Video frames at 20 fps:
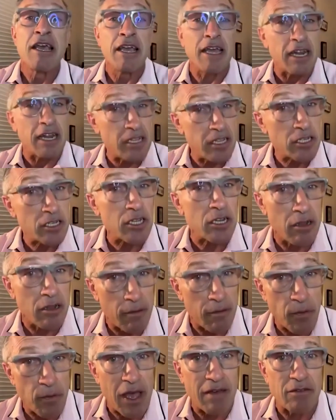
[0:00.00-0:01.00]
addition to
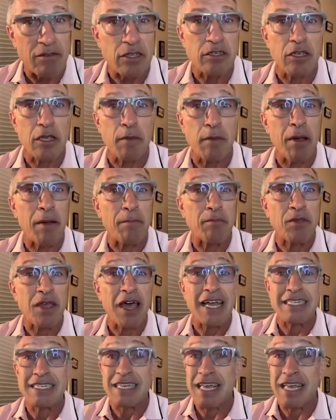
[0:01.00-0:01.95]
obviously peptides,